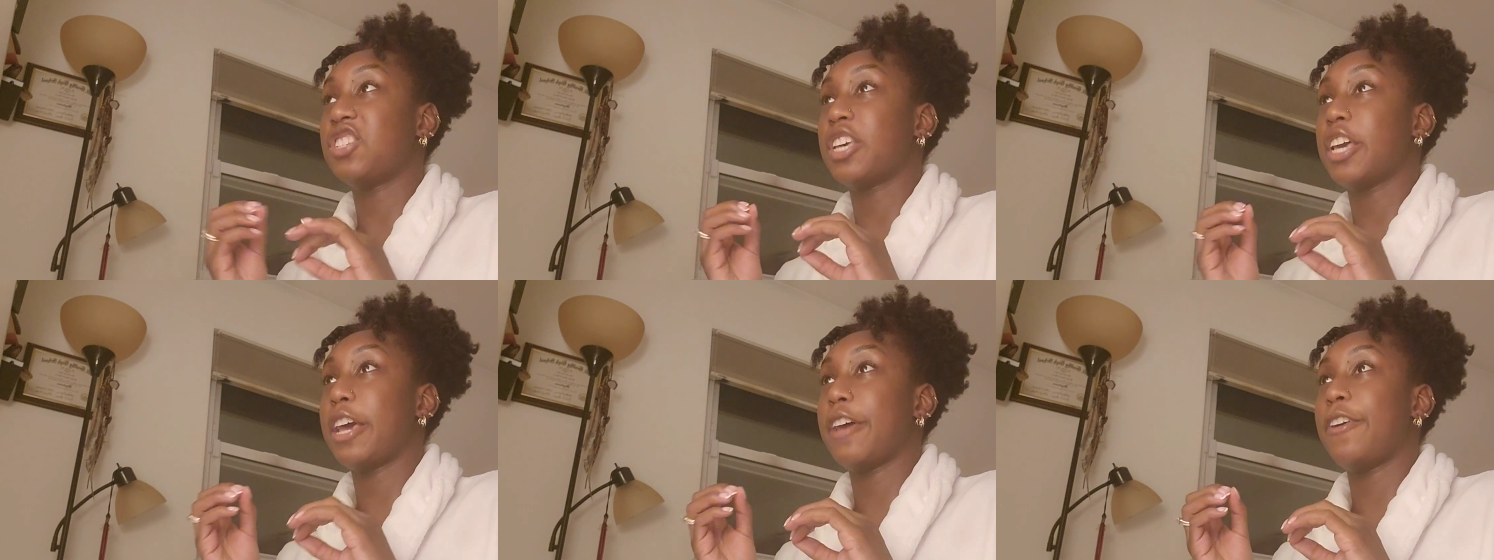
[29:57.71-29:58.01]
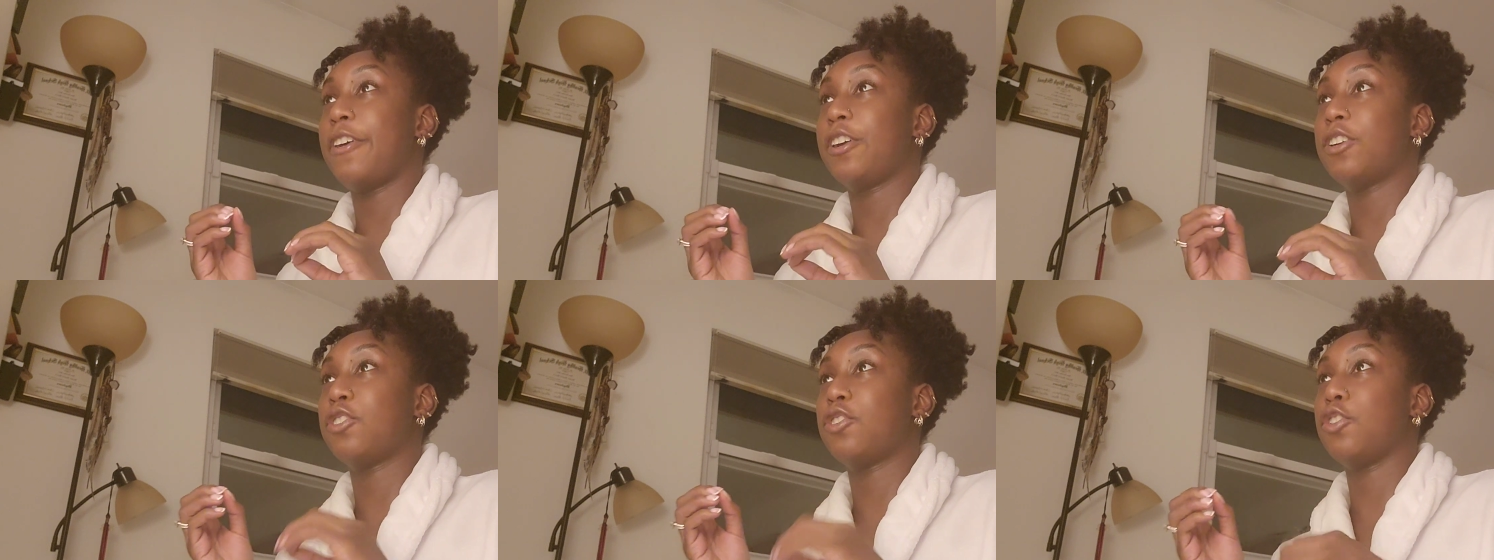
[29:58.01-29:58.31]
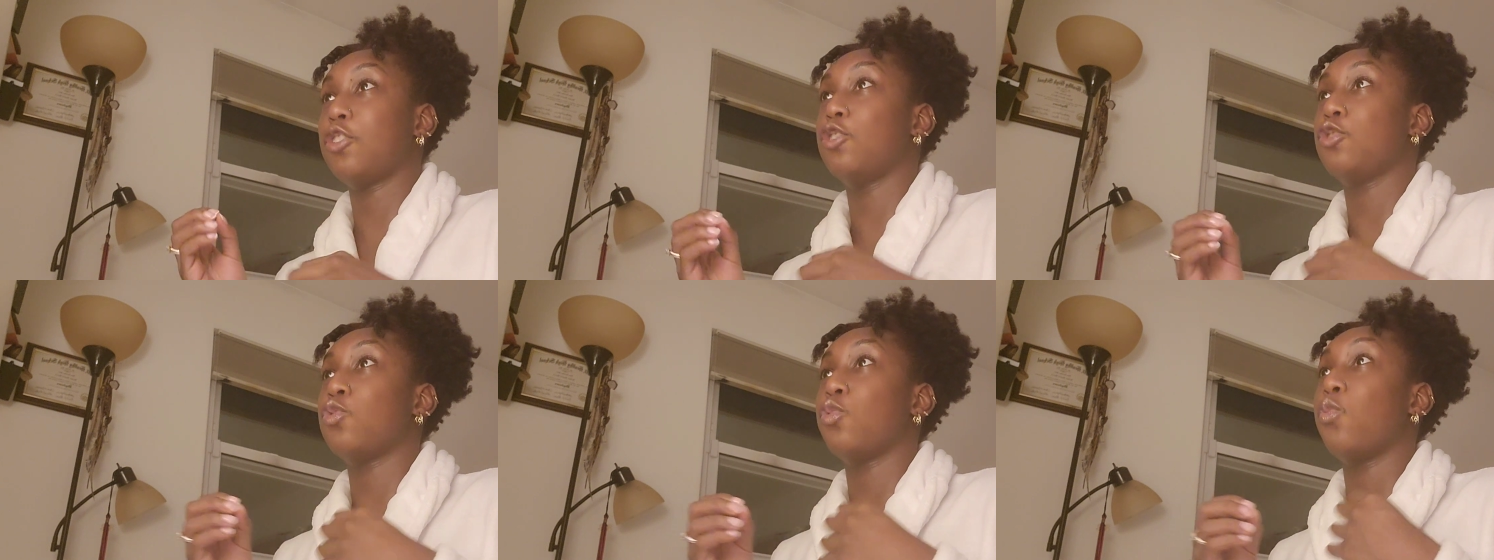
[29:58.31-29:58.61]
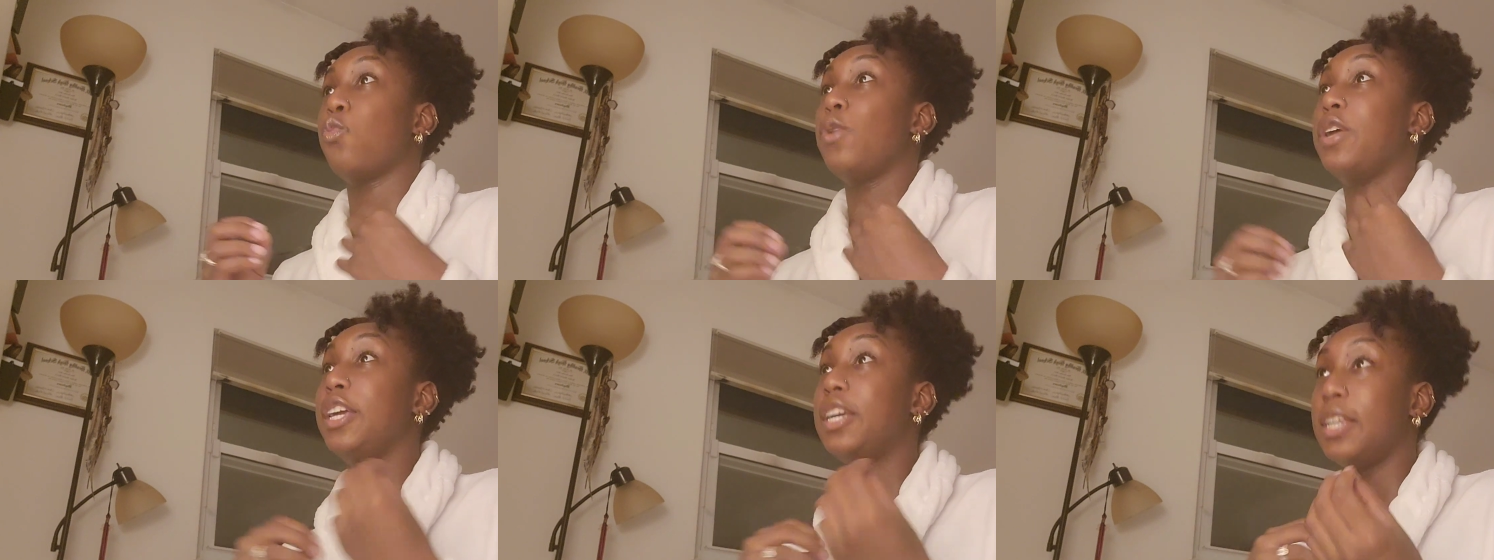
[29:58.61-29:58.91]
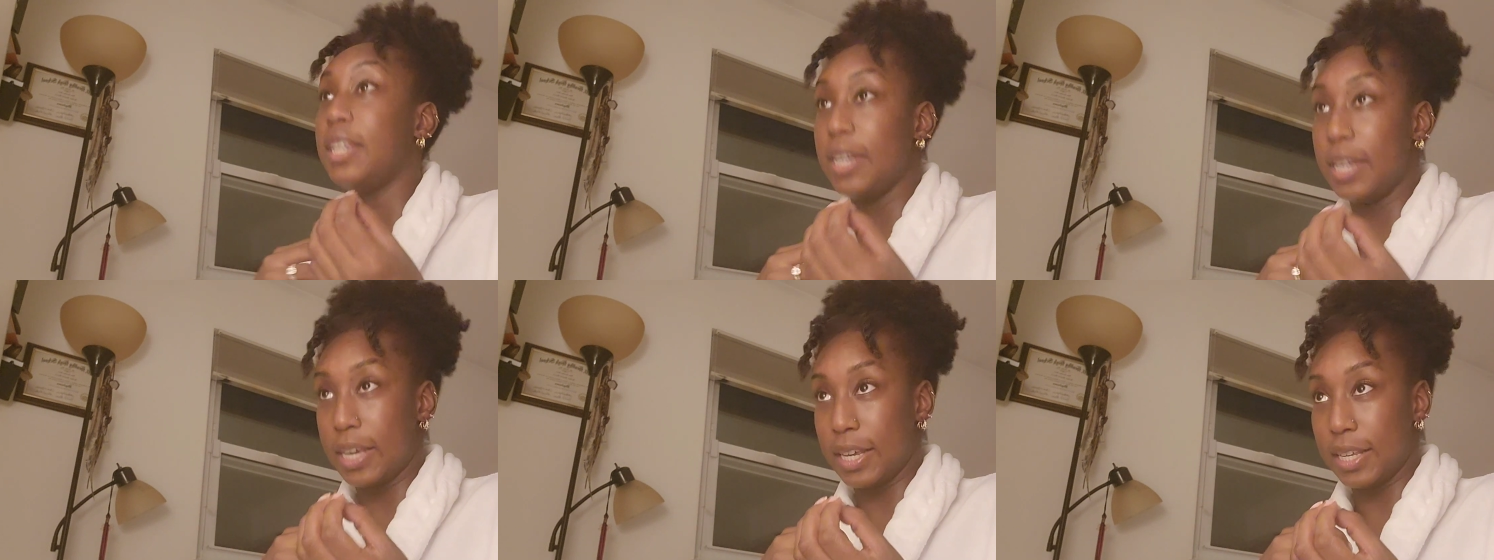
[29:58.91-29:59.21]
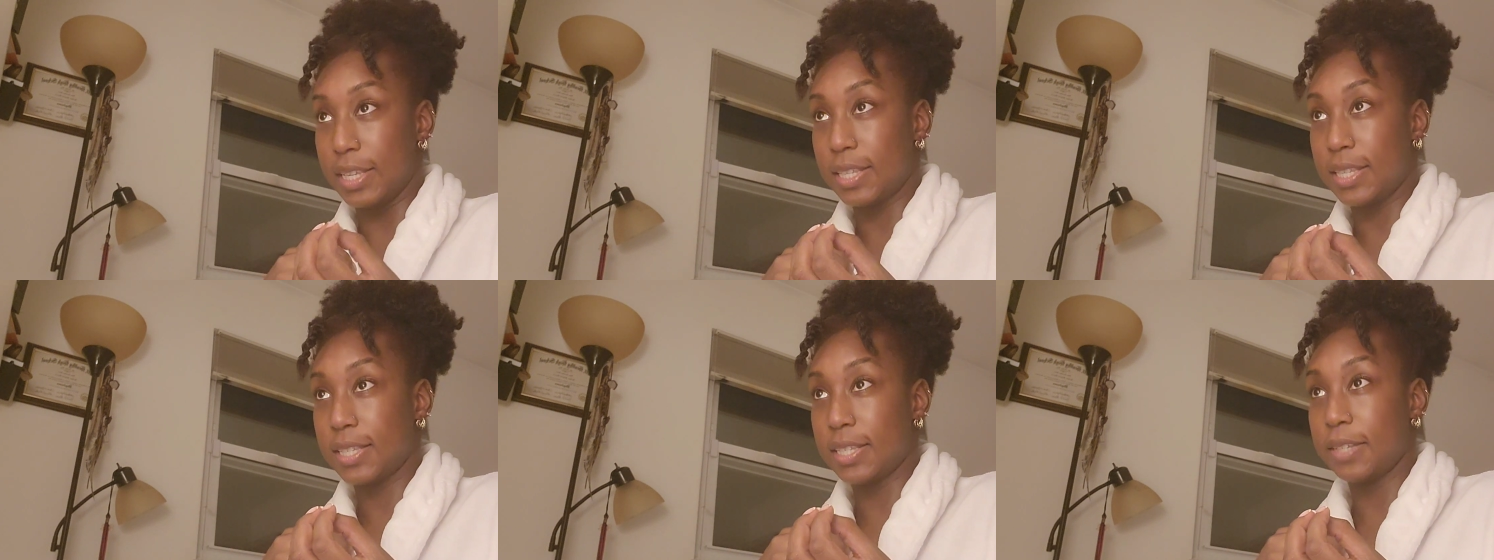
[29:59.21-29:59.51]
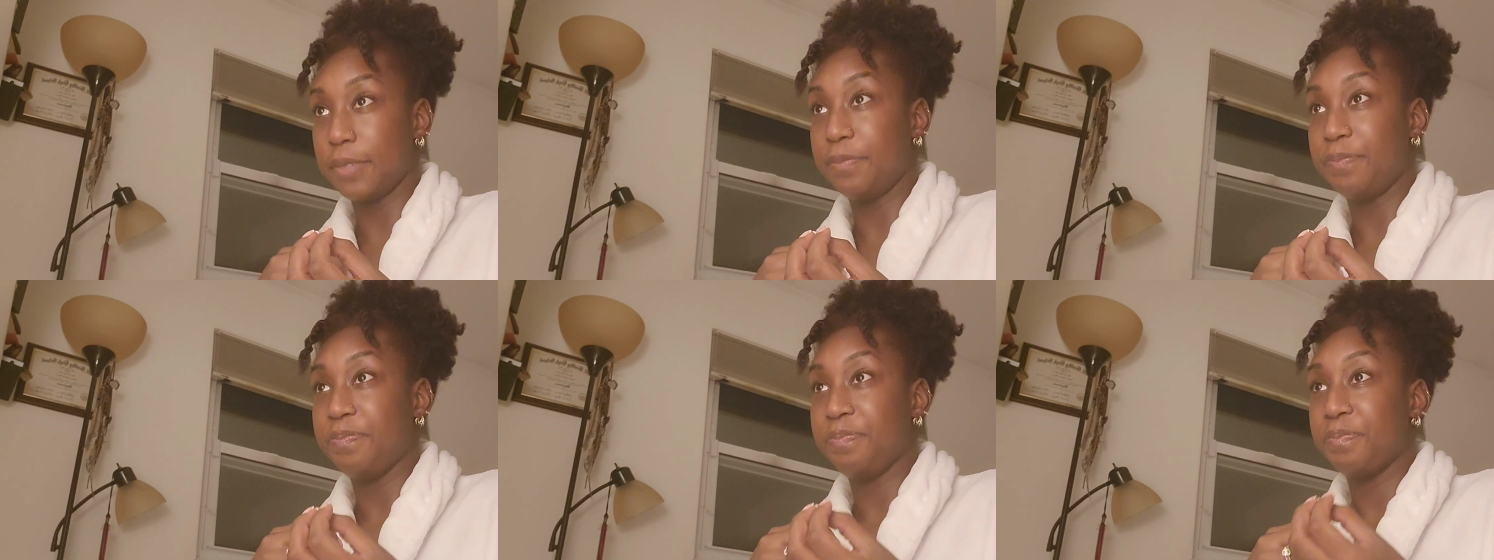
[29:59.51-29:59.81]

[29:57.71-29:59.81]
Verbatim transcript: character's weakness